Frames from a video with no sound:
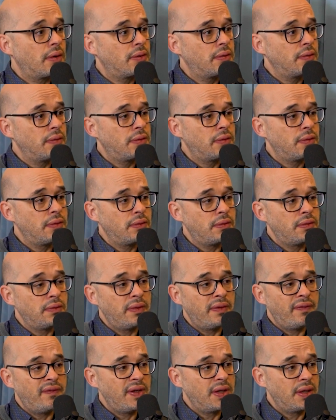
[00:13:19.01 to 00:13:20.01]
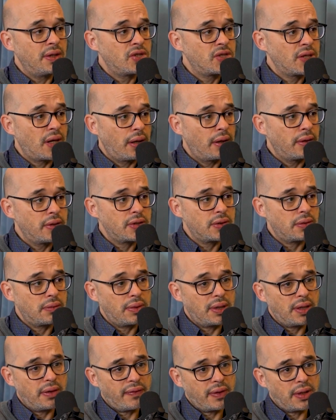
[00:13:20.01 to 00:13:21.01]
or to do the vegan challenge or
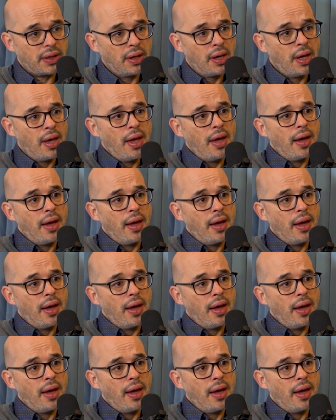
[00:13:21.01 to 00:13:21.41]
whatever,